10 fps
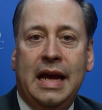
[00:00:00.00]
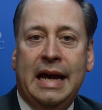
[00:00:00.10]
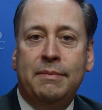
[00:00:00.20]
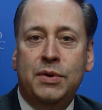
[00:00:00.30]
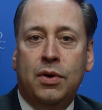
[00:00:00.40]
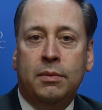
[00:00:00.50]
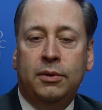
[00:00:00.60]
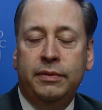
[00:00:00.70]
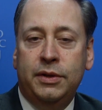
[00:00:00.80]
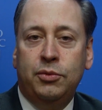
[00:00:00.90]

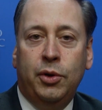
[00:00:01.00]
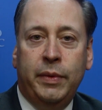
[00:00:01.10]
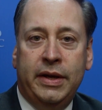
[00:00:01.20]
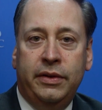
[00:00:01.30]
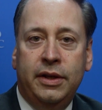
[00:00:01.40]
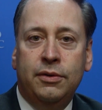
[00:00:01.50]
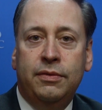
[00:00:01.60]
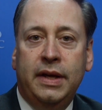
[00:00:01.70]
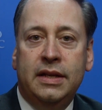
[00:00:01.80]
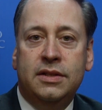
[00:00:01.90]
abnormal vitreoretinal
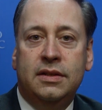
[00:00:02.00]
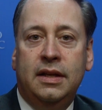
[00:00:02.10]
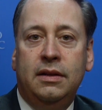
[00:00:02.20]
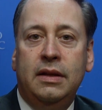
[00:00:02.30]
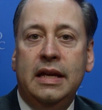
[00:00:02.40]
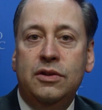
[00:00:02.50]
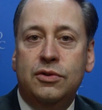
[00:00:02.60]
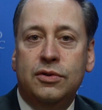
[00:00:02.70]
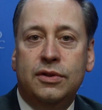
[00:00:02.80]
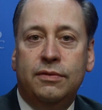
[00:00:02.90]
interface that
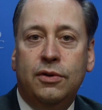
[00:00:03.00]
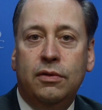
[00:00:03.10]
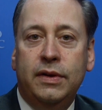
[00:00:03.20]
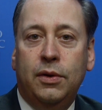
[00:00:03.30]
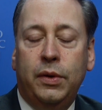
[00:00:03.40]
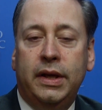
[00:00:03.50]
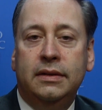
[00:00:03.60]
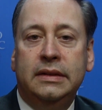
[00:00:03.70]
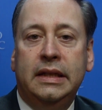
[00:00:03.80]
injures the foveola